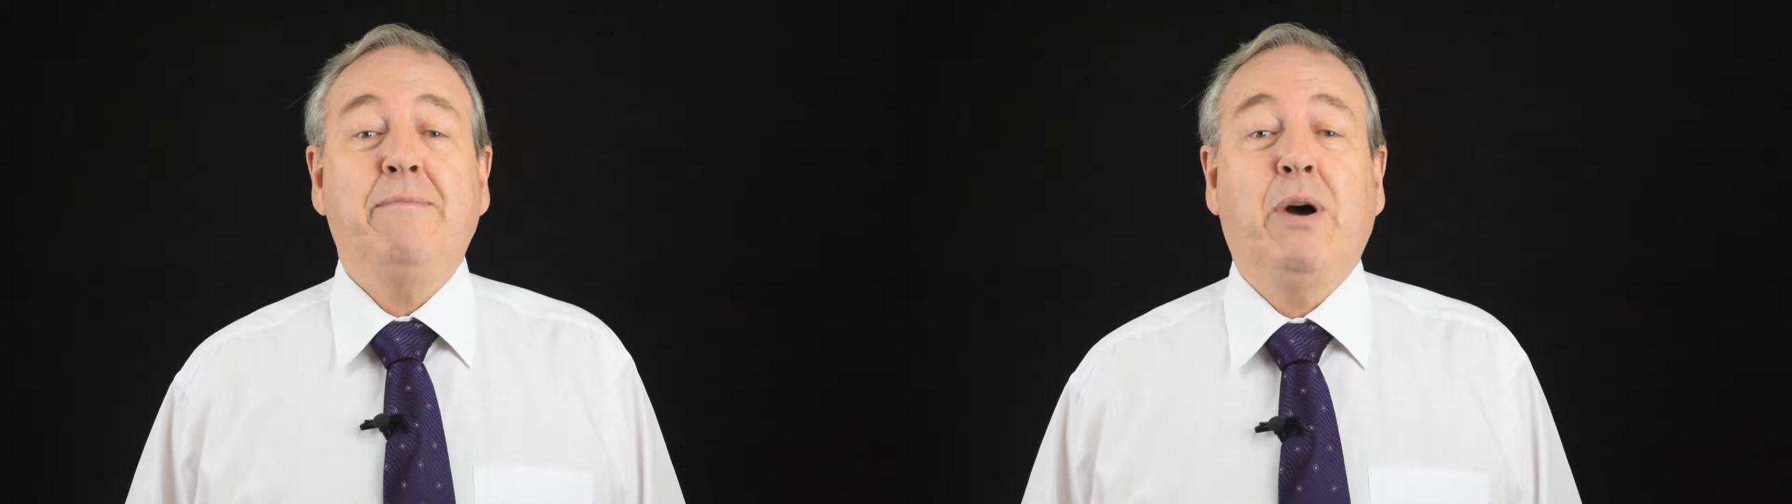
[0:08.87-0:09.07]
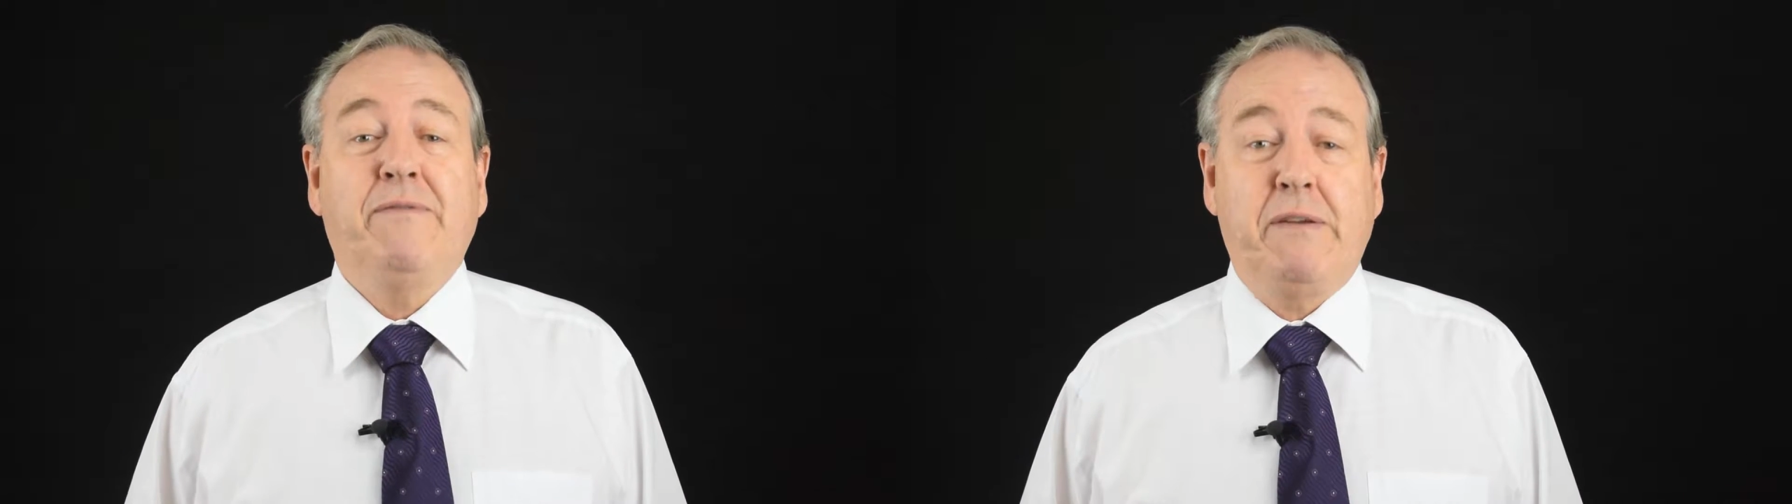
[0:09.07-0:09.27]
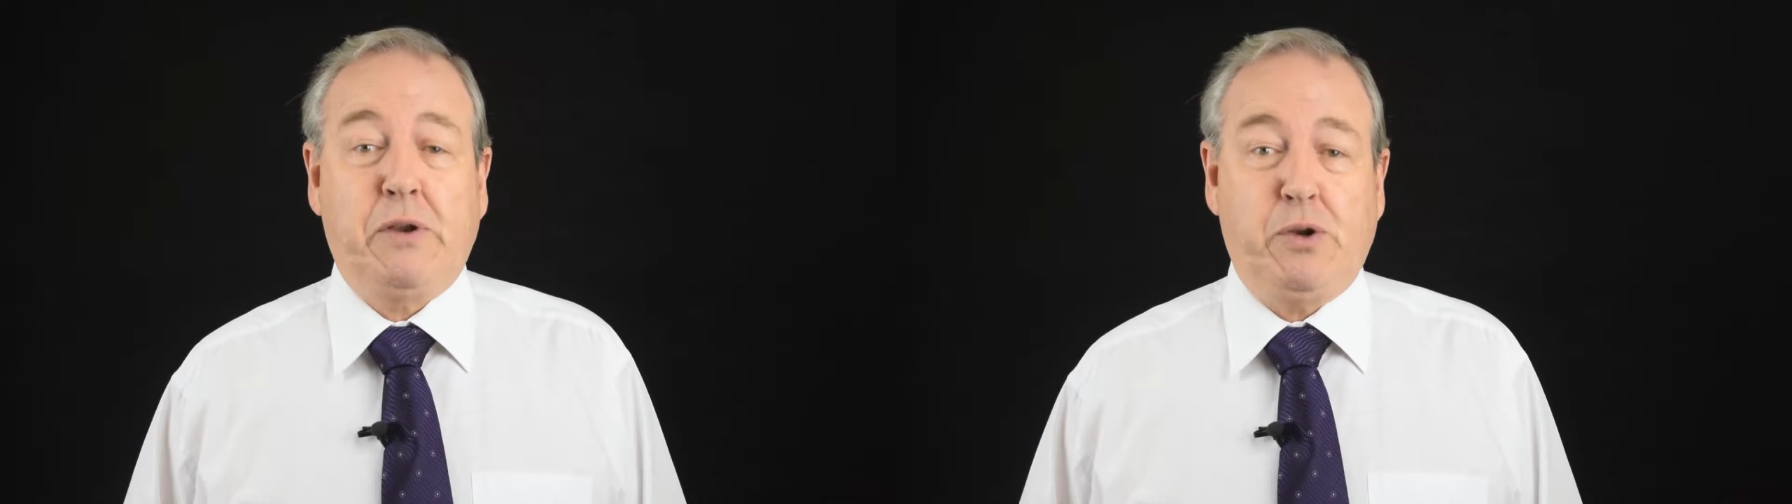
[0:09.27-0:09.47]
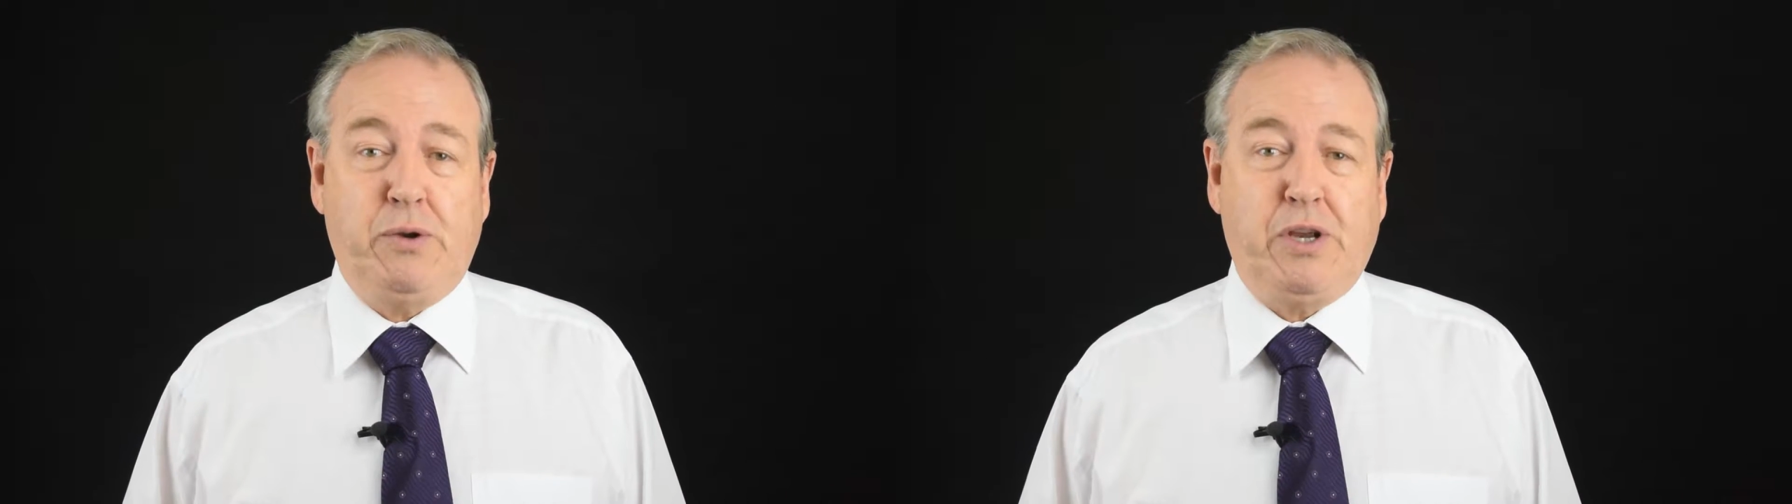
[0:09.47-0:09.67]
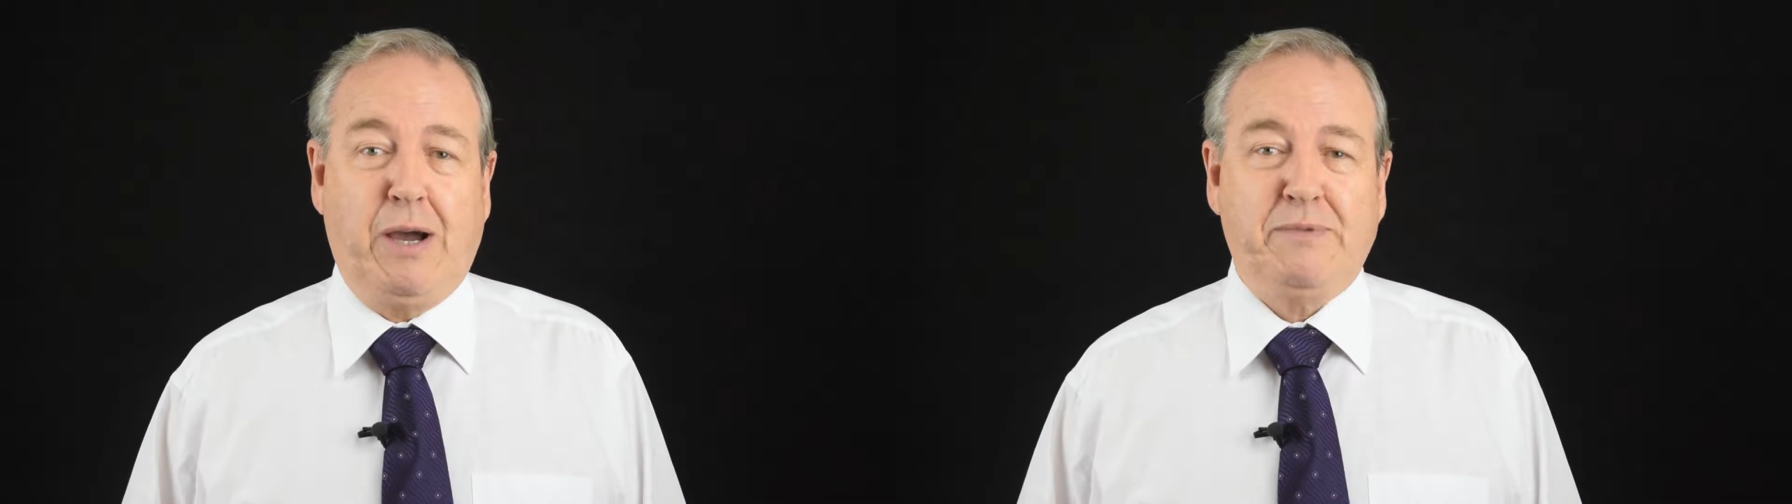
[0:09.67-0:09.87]
my
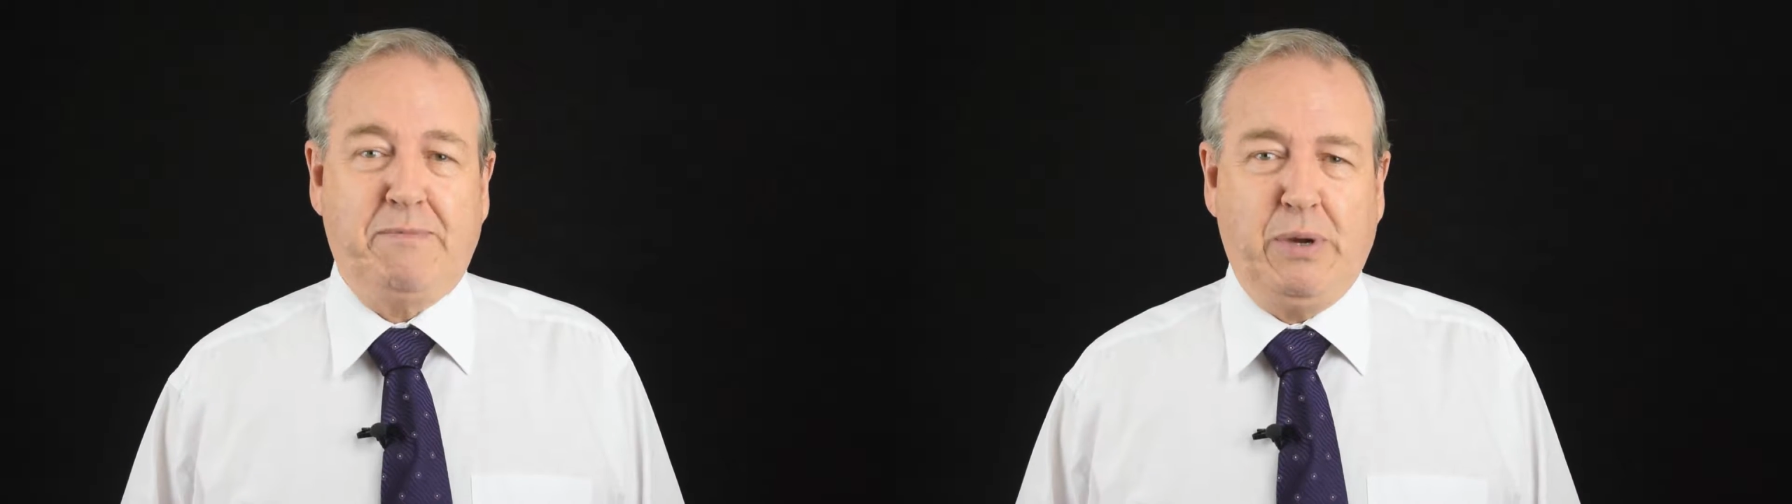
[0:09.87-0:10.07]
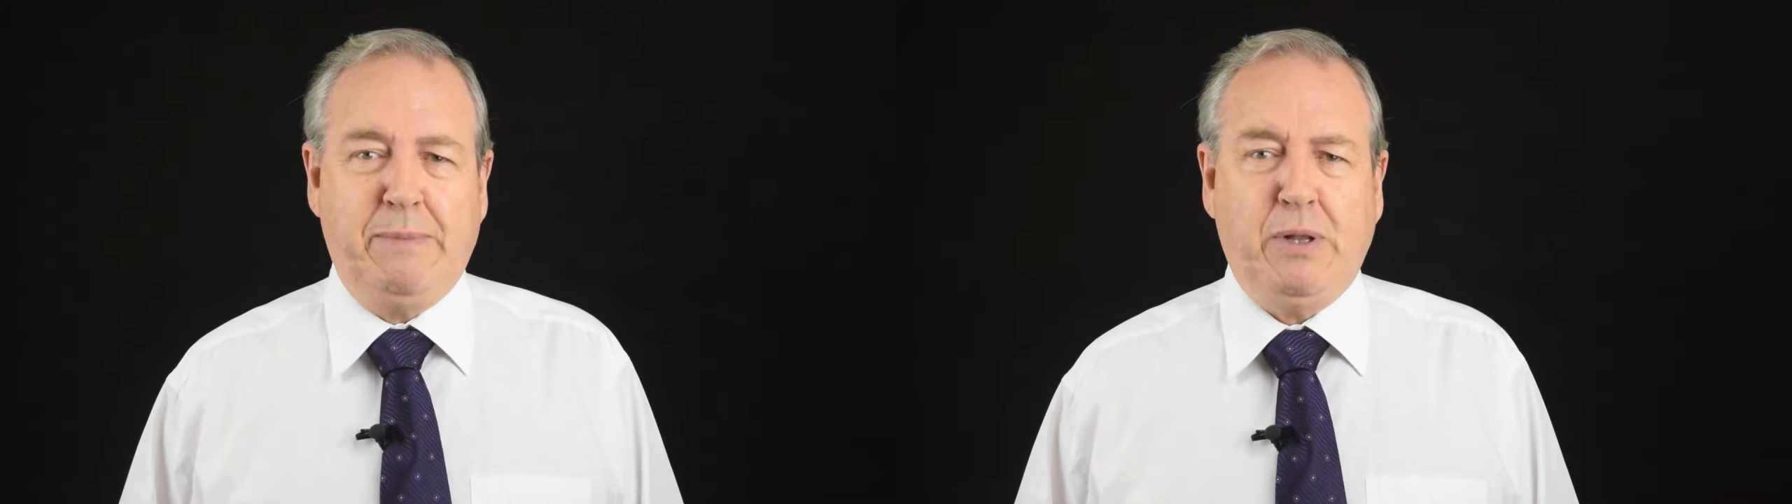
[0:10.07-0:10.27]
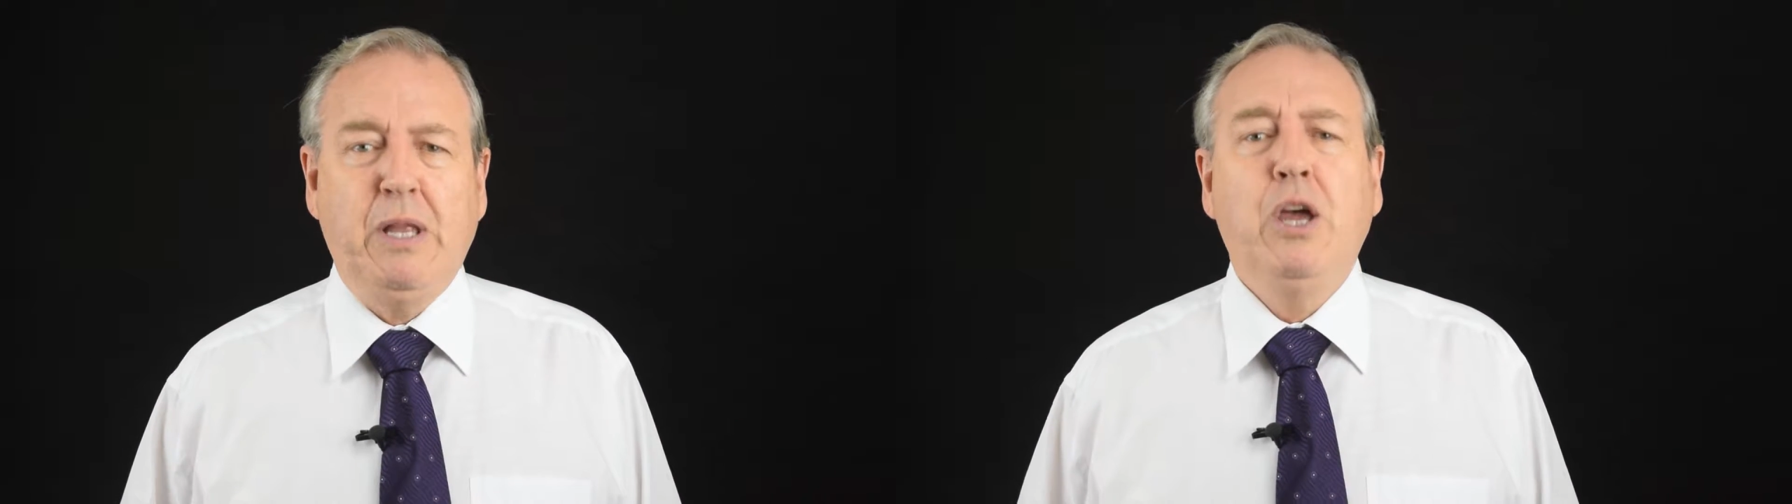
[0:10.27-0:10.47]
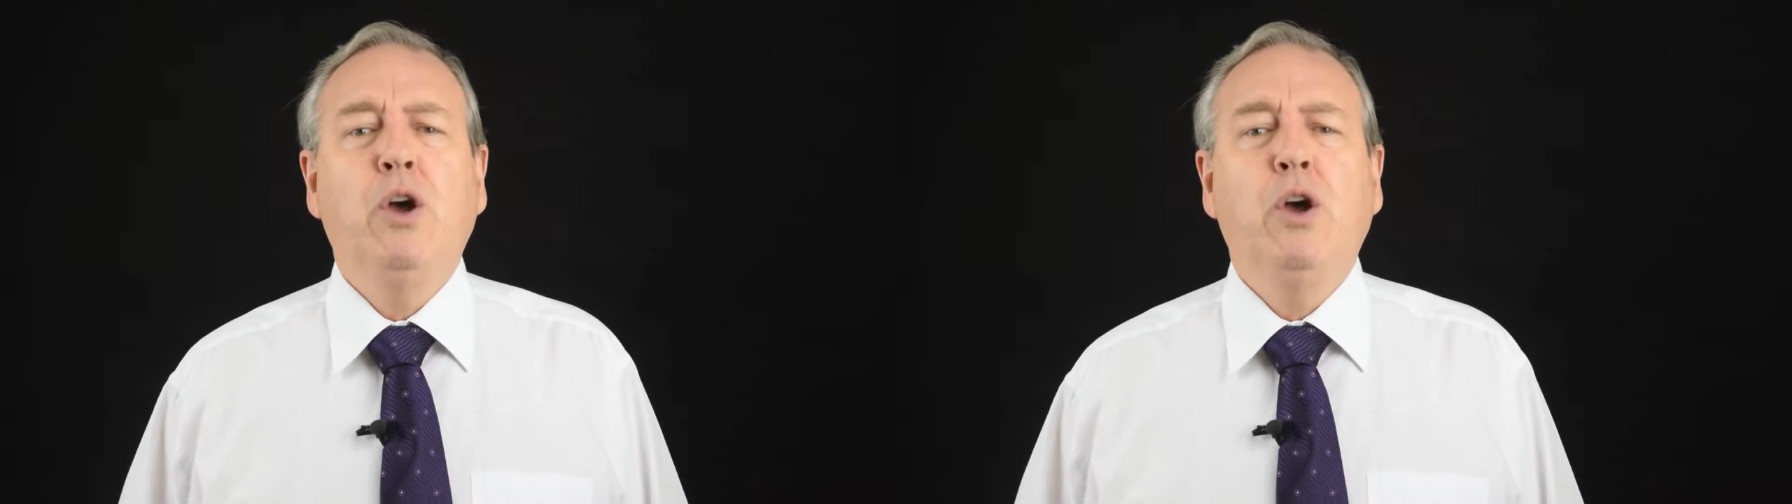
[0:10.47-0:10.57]
52 types of people